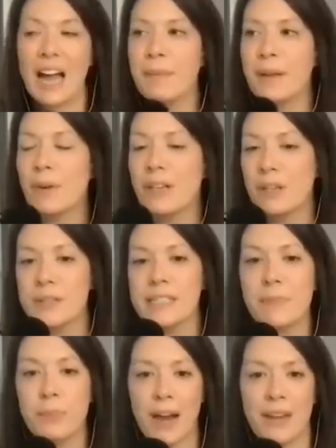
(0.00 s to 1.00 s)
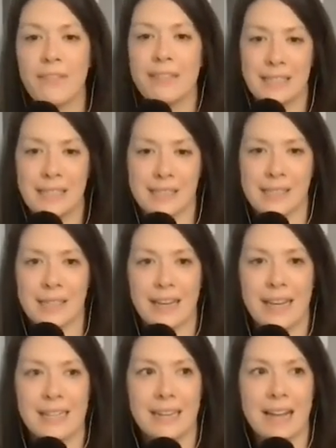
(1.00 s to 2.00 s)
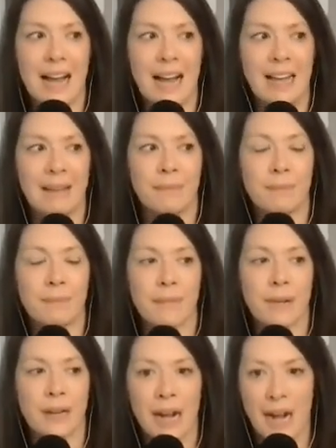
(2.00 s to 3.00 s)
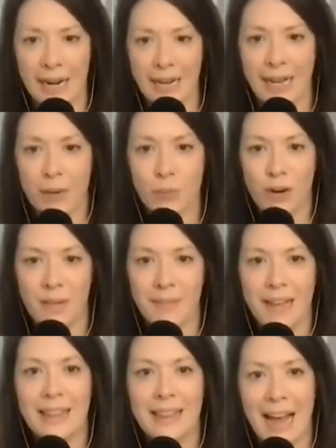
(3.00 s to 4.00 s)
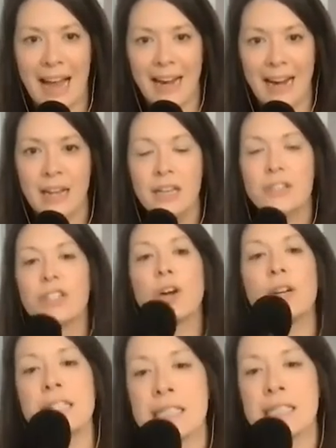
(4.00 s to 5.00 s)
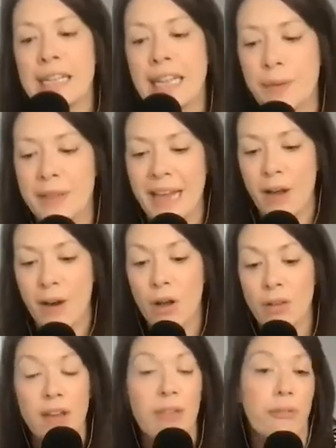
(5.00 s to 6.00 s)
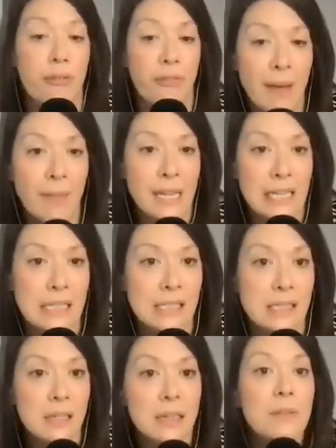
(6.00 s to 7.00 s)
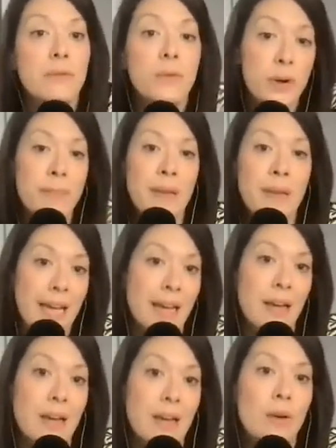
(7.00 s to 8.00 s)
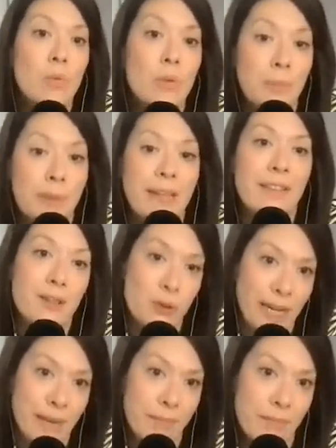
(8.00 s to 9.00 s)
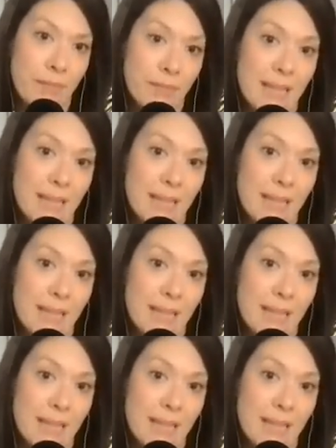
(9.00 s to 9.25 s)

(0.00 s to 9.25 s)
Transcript: I mean, when you said private Disneyland, I got it where I'm like that to go to Disneyland without all the other families for me would be the dream.